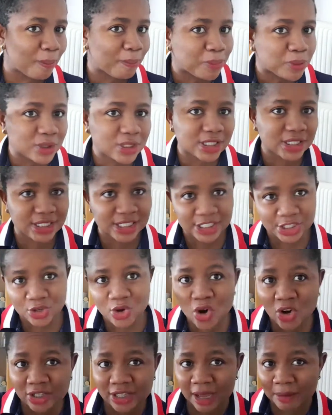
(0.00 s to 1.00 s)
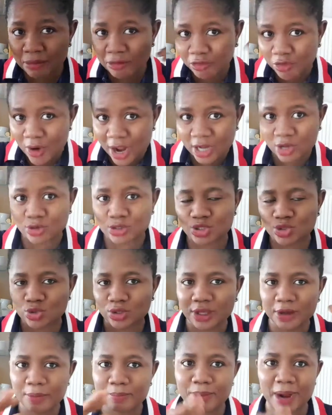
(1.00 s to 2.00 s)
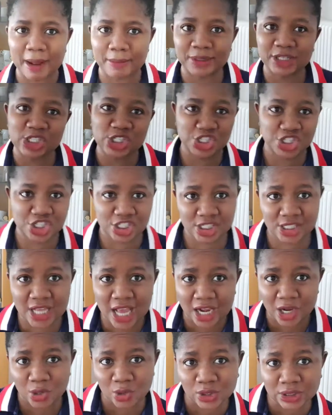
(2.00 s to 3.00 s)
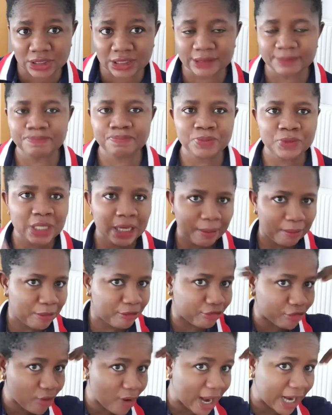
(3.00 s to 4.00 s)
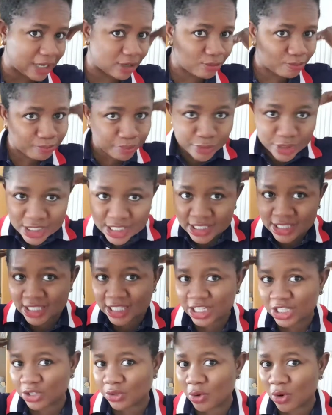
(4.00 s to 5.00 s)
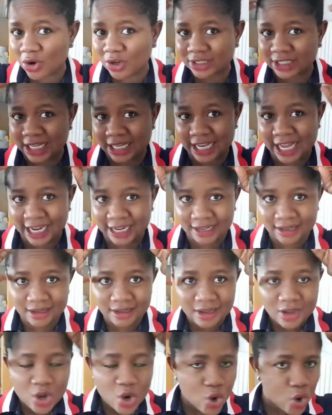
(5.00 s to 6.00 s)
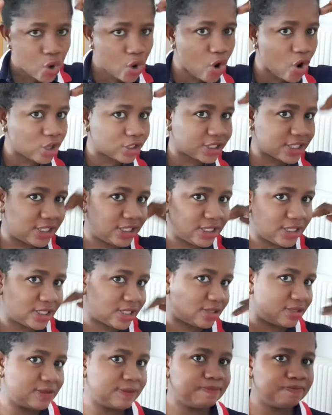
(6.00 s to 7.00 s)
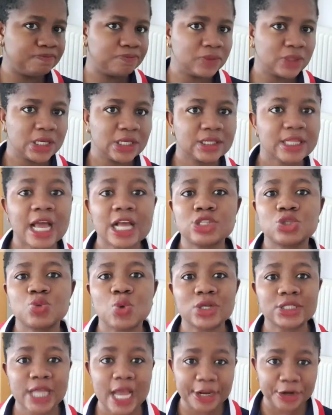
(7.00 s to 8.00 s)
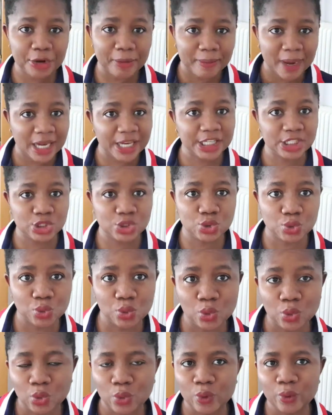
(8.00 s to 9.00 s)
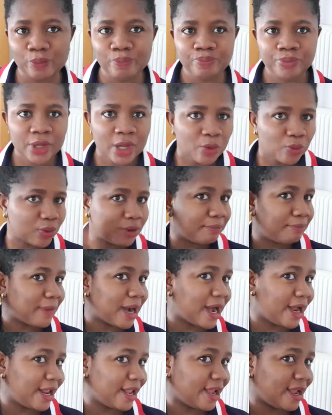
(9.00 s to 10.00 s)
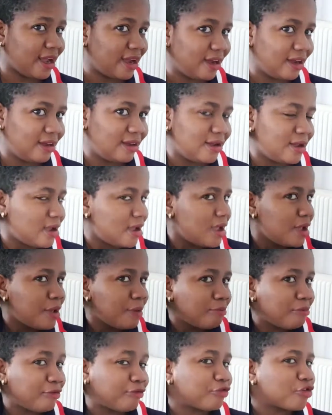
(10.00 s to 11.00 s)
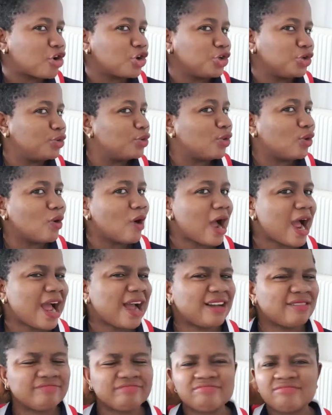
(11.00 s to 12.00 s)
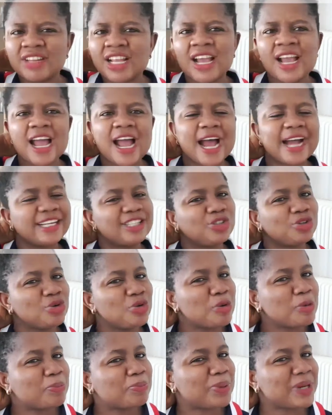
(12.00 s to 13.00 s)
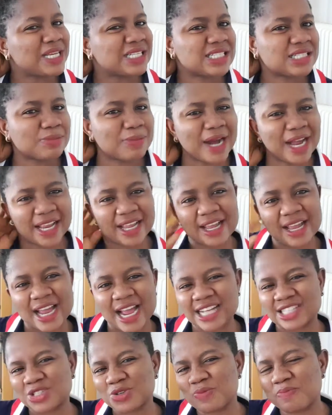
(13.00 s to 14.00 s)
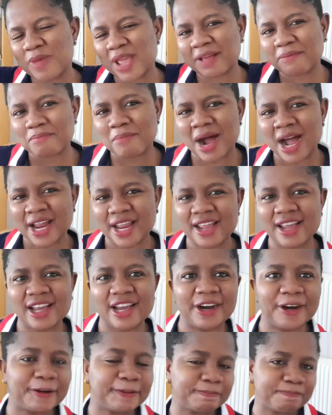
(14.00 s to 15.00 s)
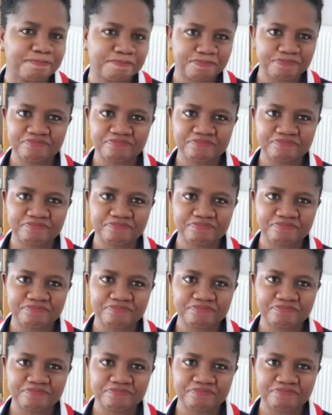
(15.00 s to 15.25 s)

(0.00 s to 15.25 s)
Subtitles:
put it in order before I go to the barber salon. Before I put it in order, like cut it. That is what I normally do with my hair. Before, I do plait my hair. I do make my hair.